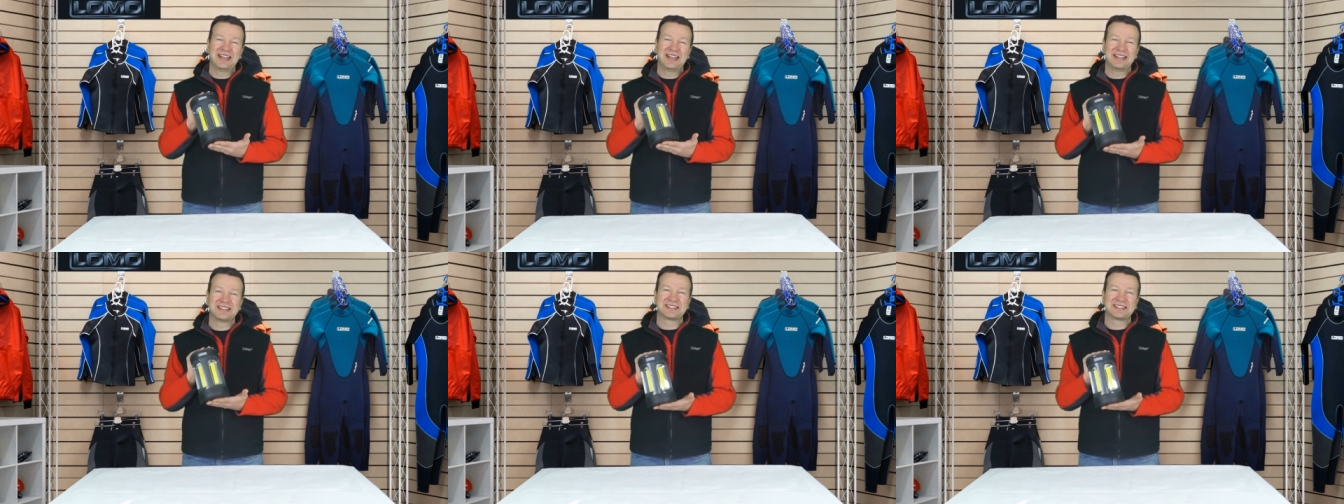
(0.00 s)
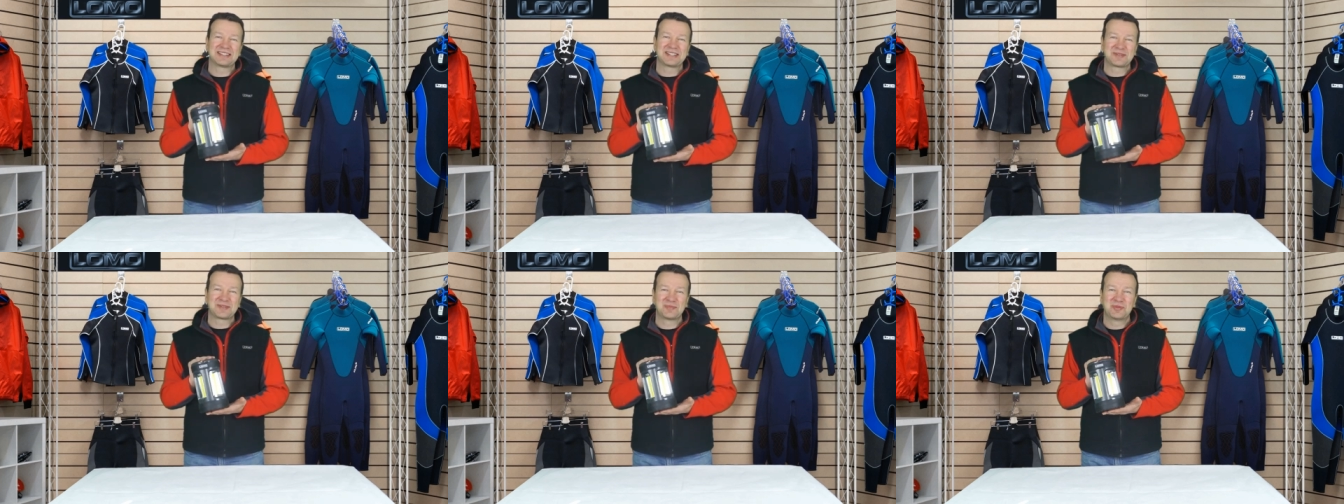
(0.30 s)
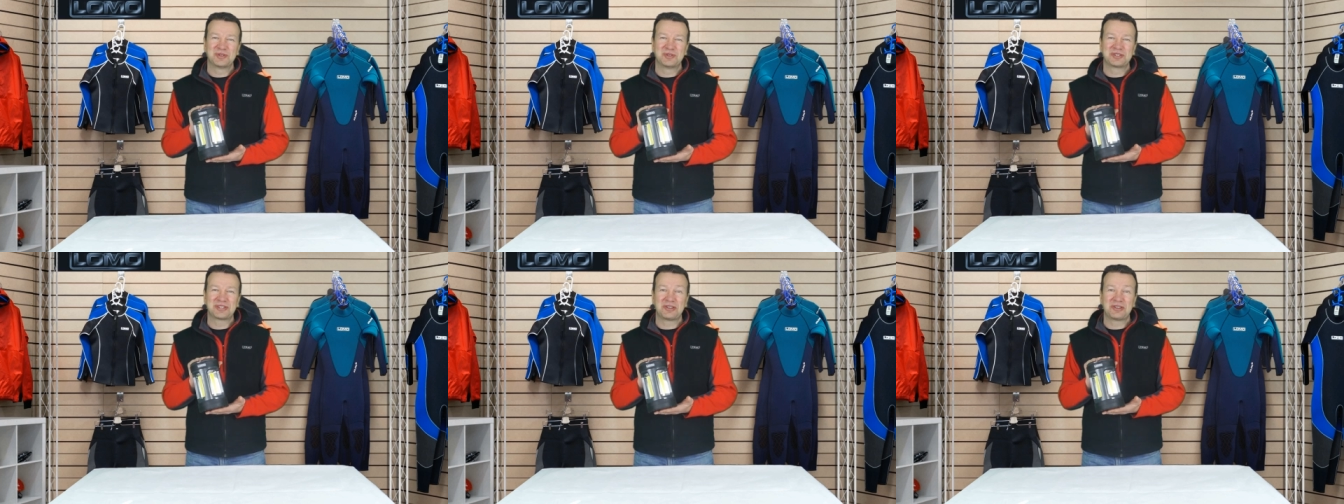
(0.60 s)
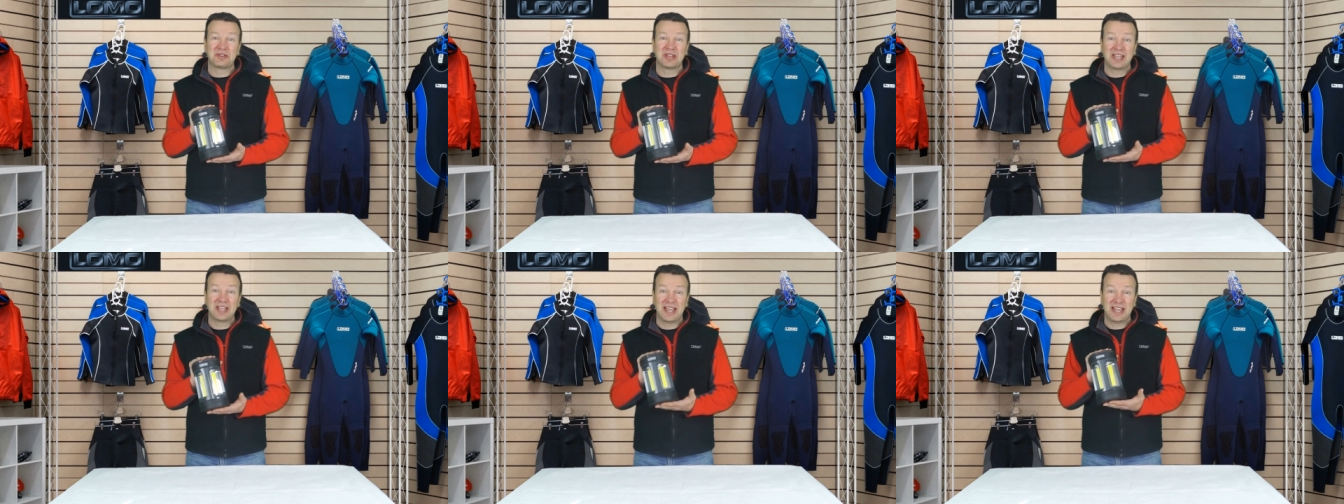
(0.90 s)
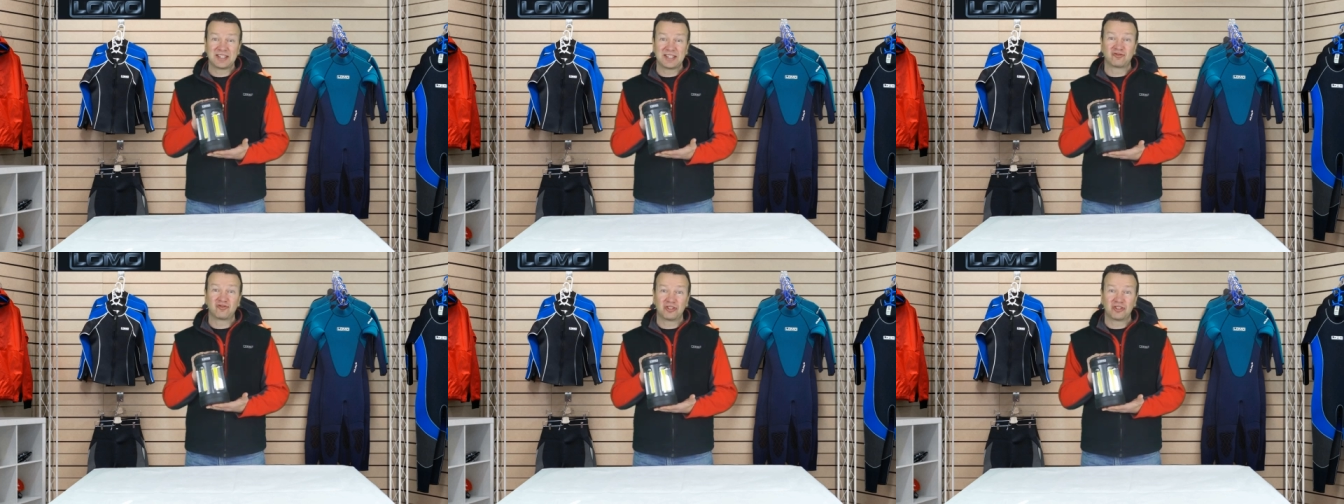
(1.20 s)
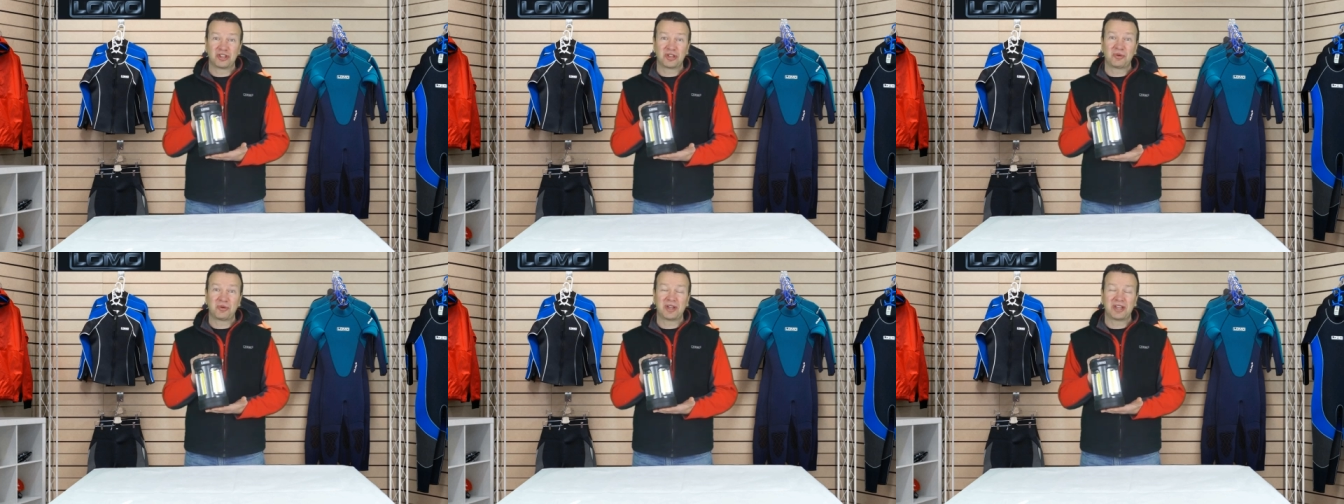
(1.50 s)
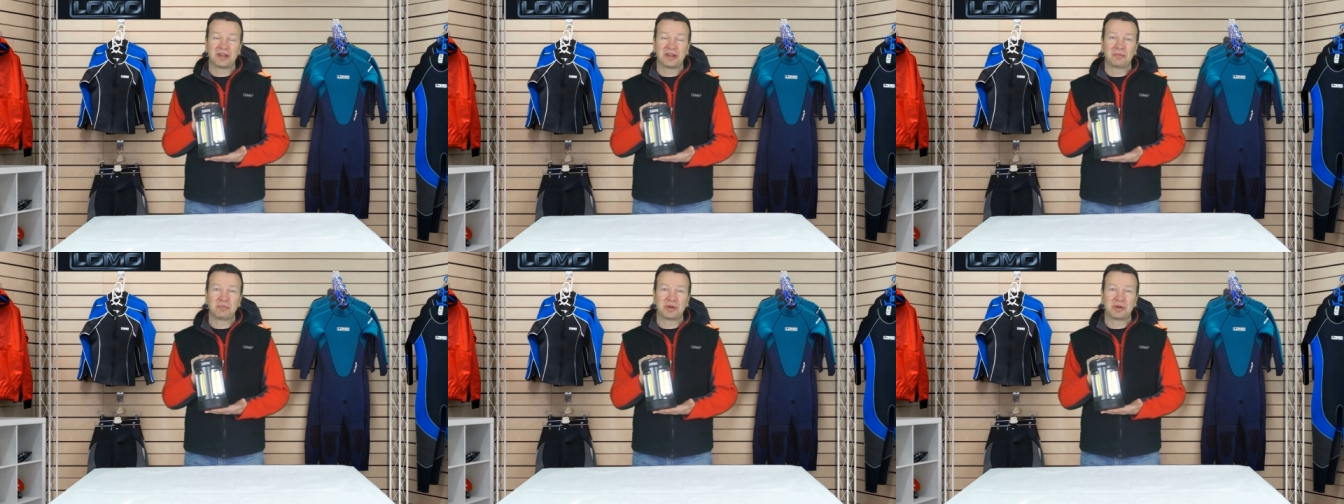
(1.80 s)
as this boot out is really
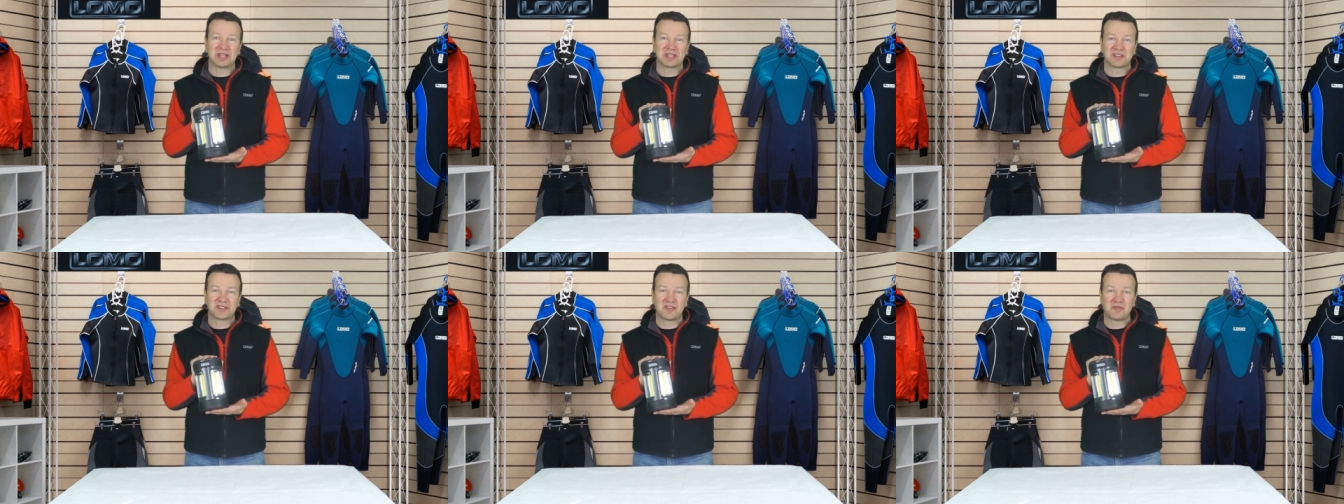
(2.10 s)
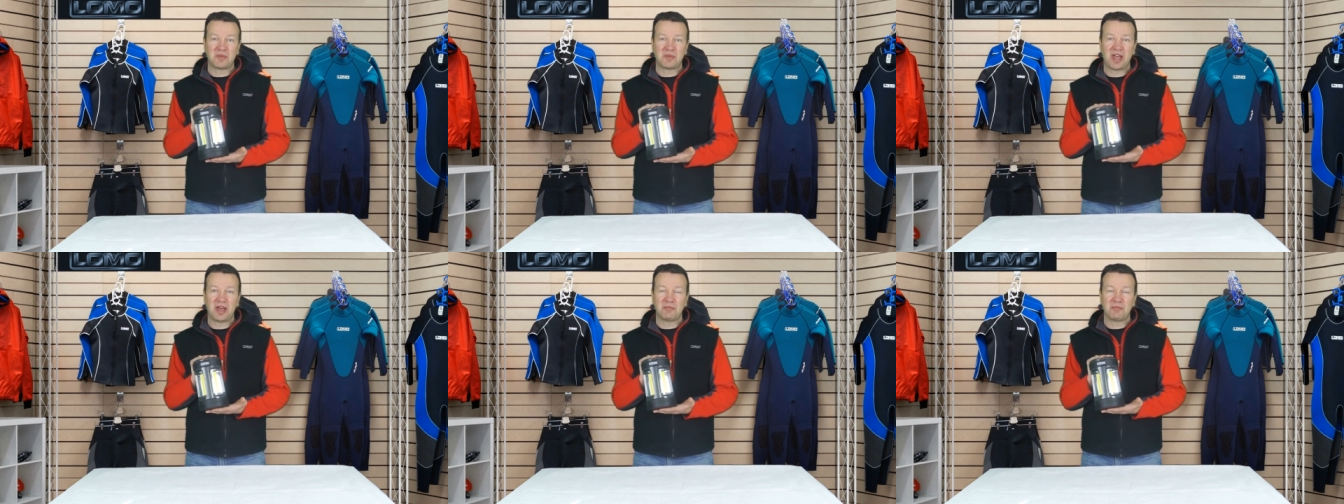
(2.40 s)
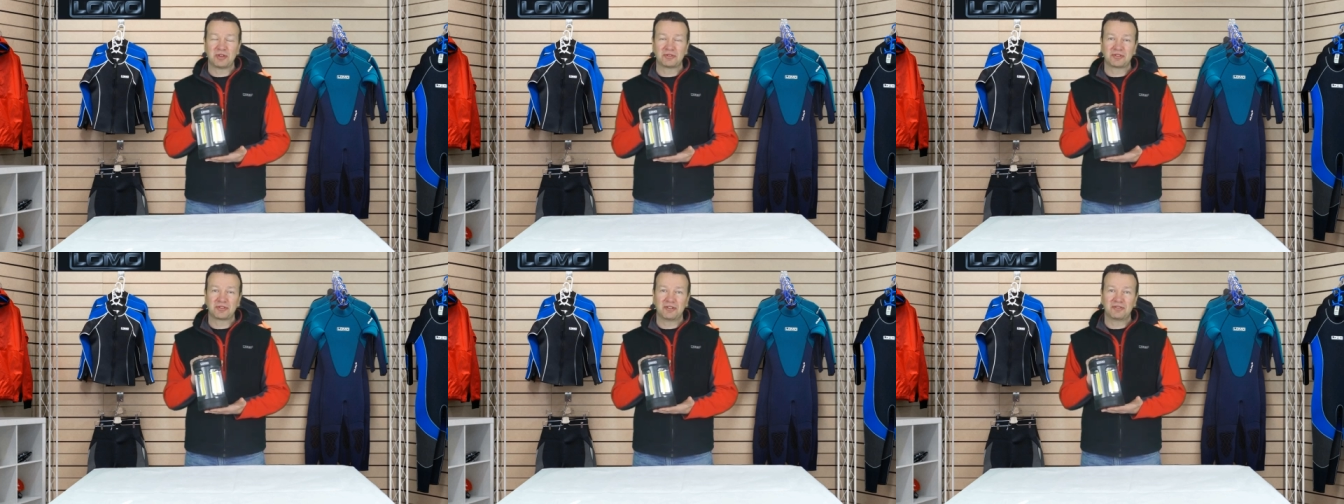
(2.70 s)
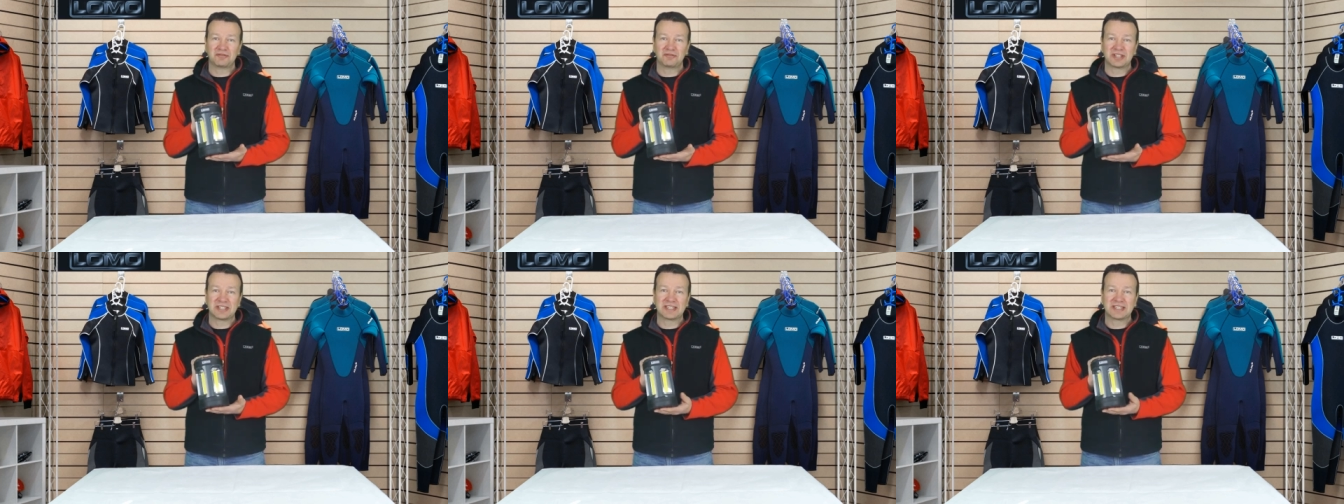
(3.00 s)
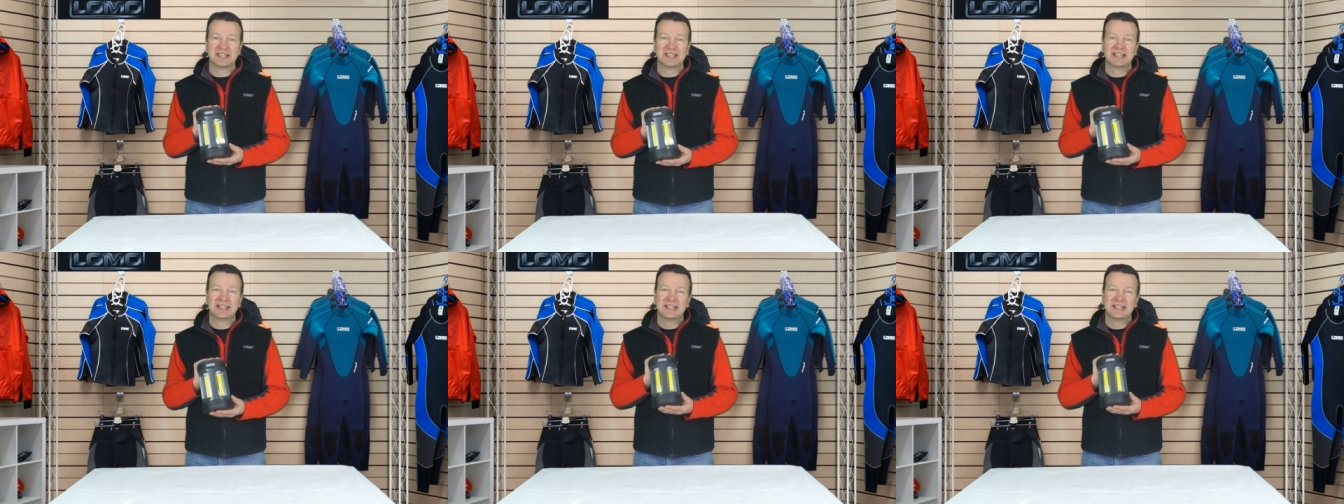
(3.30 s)
quite an impressive amount of light